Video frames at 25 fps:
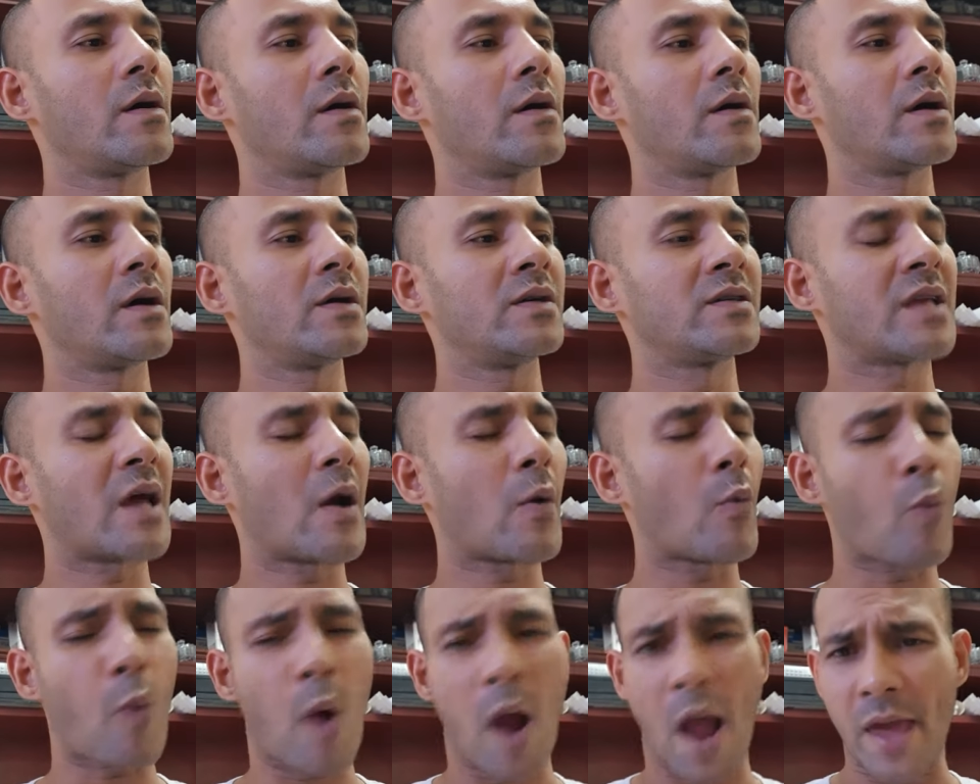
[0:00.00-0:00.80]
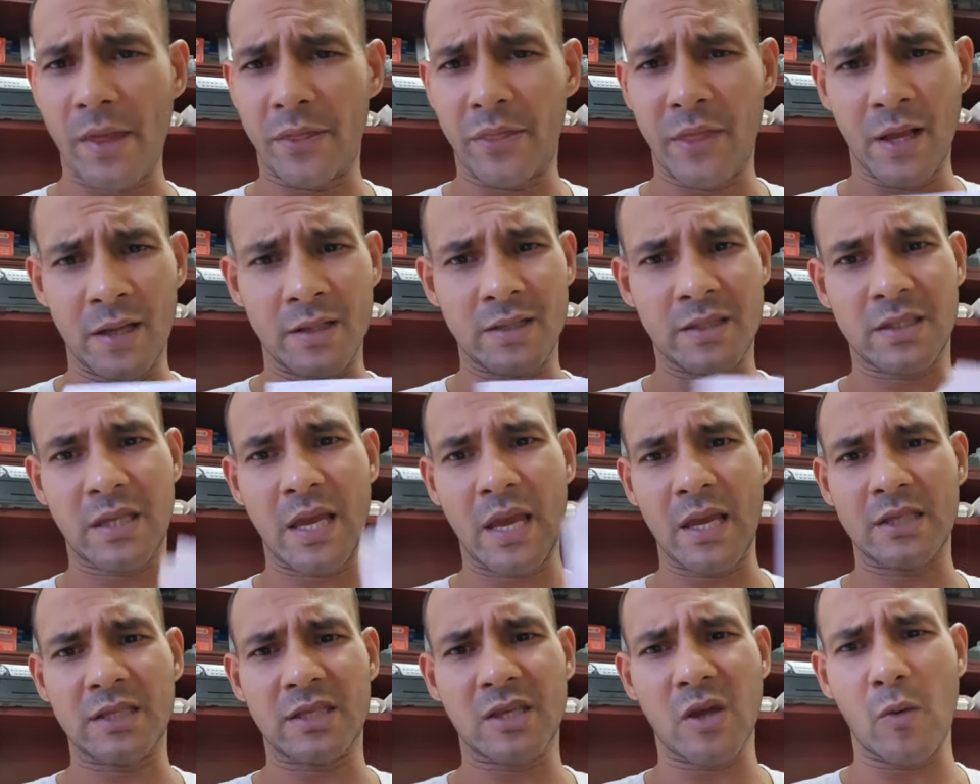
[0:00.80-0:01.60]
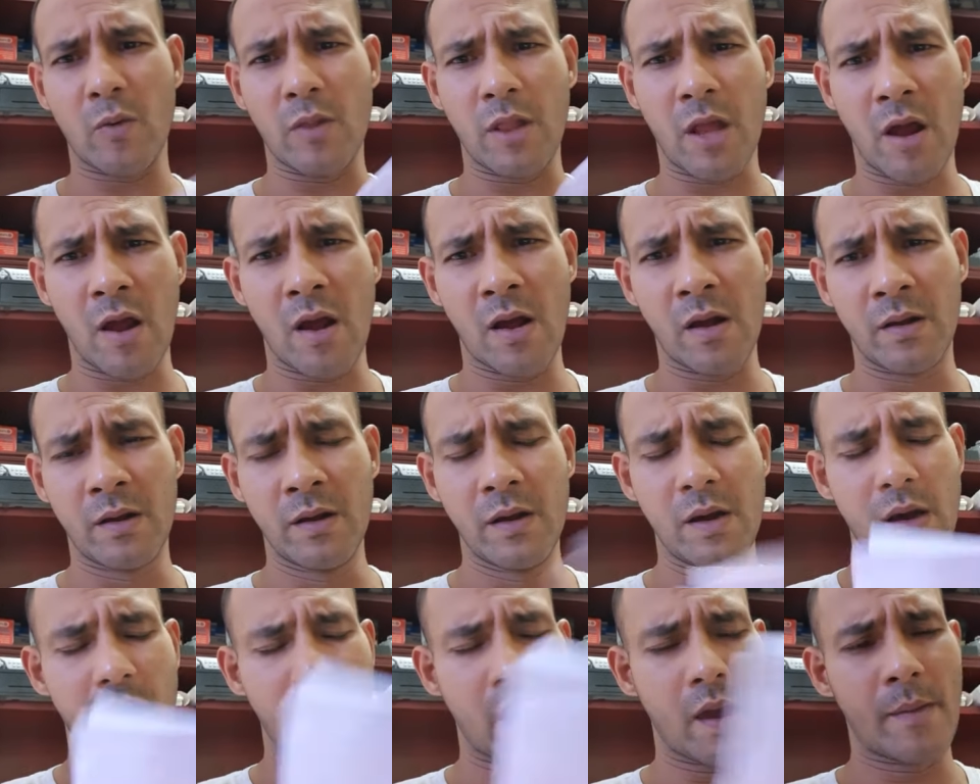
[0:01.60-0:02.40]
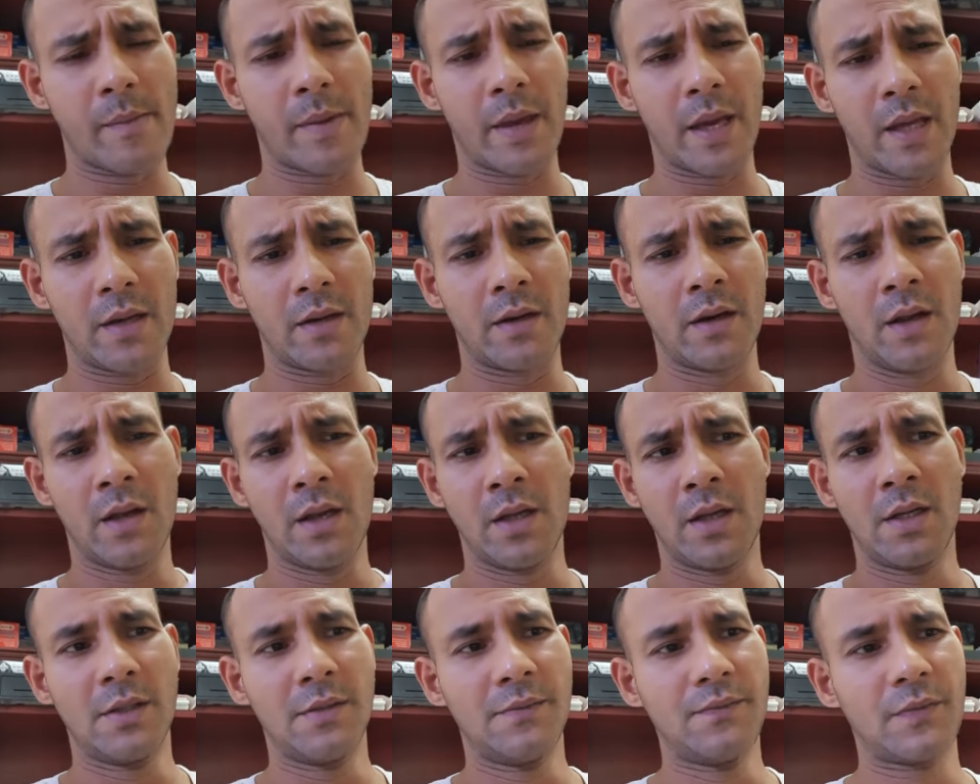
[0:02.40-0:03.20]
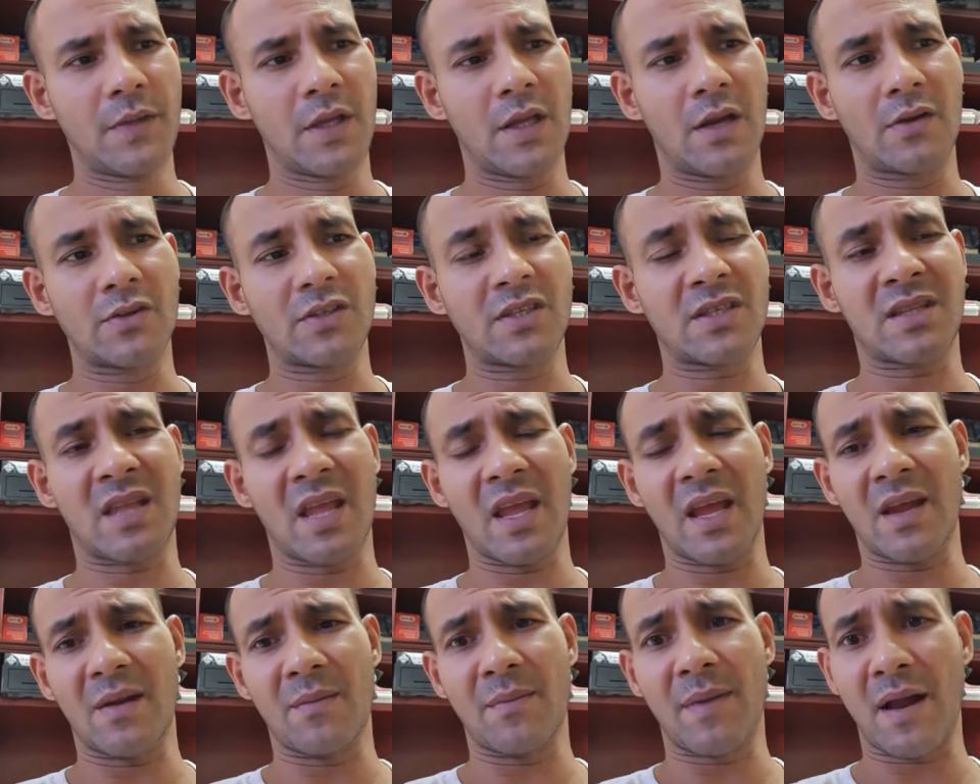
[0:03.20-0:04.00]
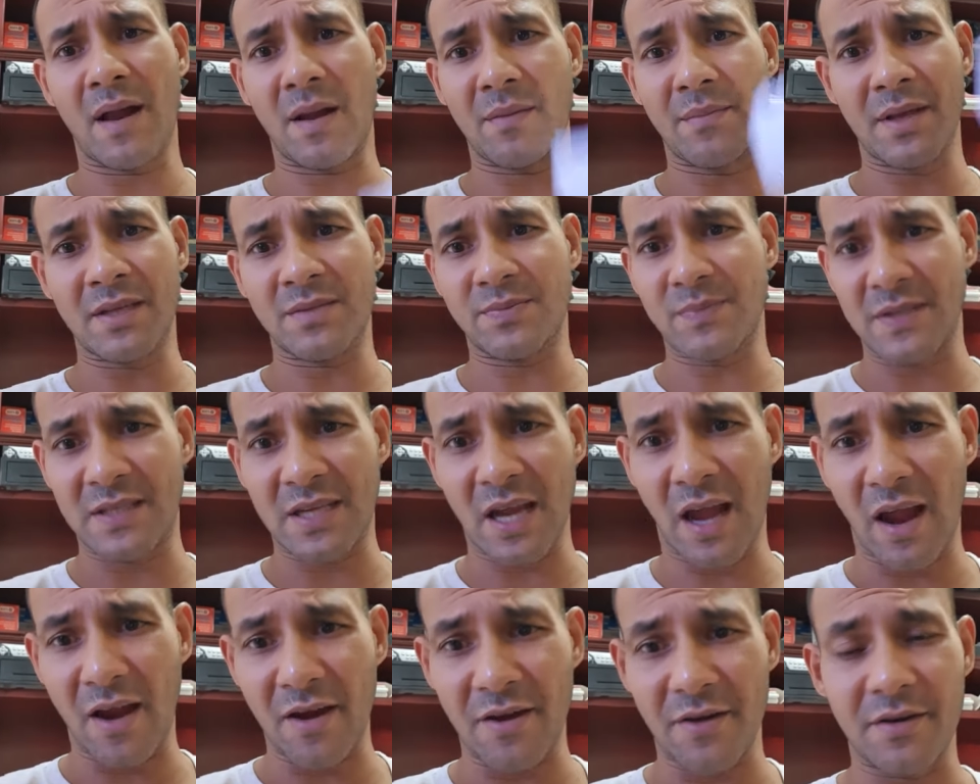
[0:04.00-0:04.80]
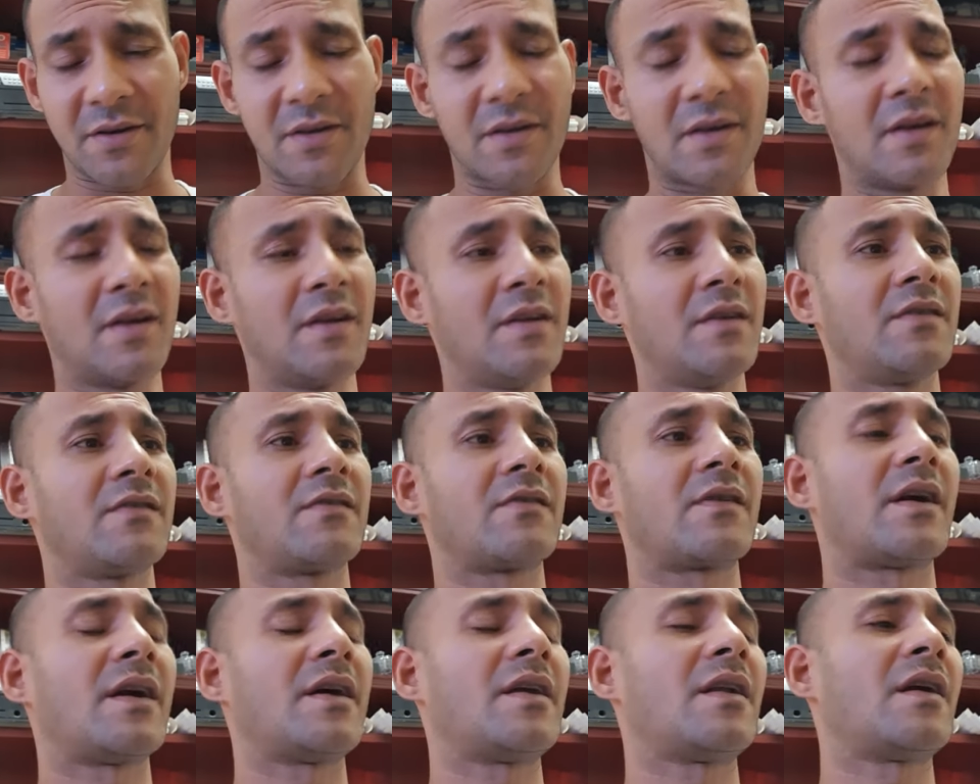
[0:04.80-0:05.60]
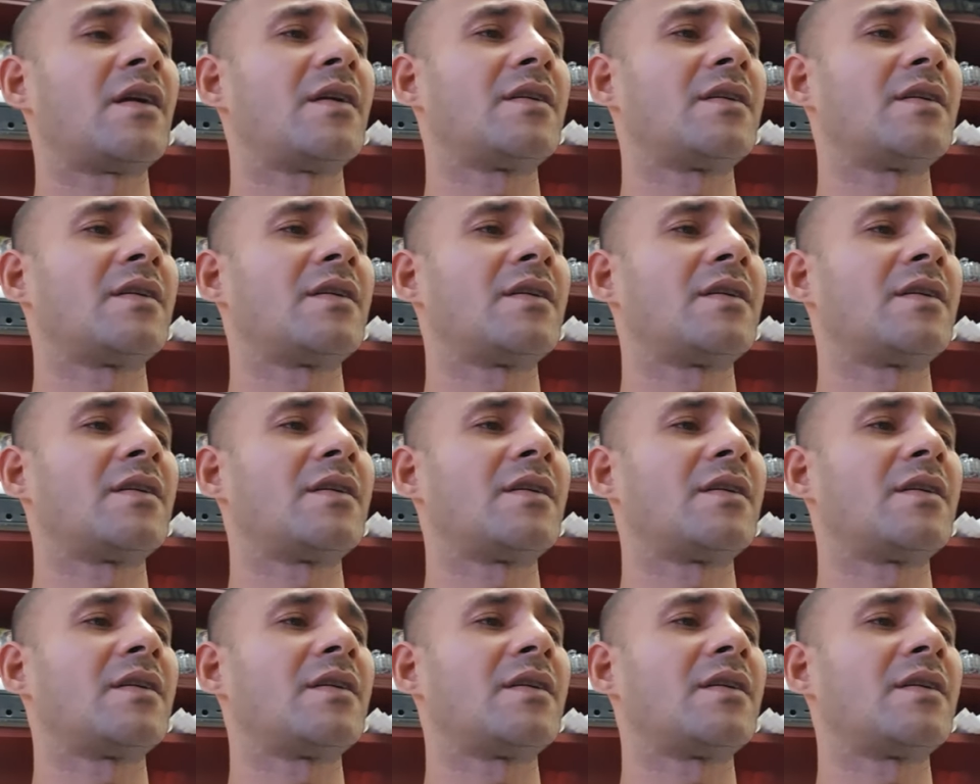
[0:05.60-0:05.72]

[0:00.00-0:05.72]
Is that why things take so long? I mean, you know, just thinking about it makes me tired, right?